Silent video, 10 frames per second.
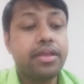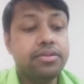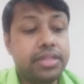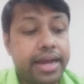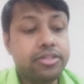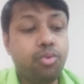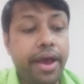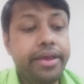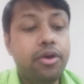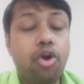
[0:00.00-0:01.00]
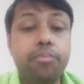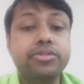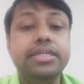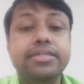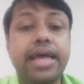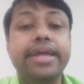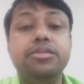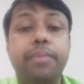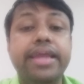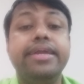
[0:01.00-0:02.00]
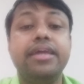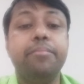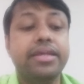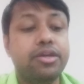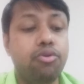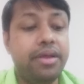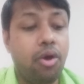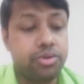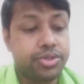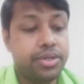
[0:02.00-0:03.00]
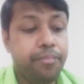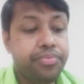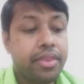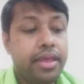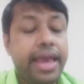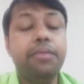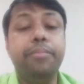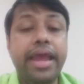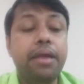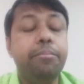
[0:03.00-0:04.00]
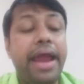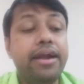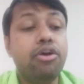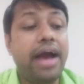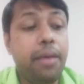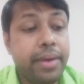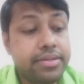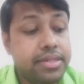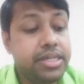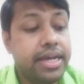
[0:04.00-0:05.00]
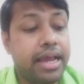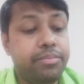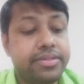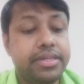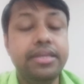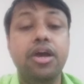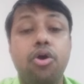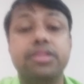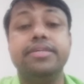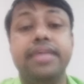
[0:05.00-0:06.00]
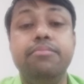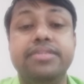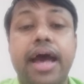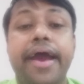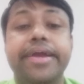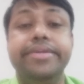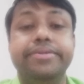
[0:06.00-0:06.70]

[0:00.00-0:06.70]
That's why opposite side pain and temperature will be lost, and band of hyperesthesia can be seen on the same side.